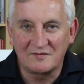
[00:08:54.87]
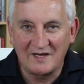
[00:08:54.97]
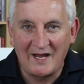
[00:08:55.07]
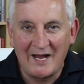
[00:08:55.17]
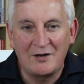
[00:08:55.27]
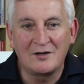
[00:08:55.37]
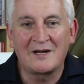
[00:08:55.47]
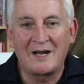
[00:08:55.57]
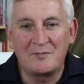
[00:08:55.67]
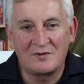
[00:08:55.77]
care and
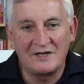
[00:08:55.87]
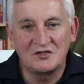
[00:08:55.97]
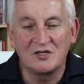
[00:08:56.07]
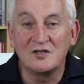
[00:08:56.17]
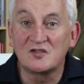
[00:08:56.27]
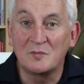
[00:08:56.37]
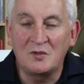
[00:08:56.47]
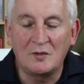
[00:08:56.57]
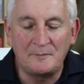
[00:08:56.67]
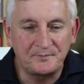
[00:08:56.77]
collaboration
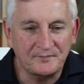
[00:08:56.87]
support.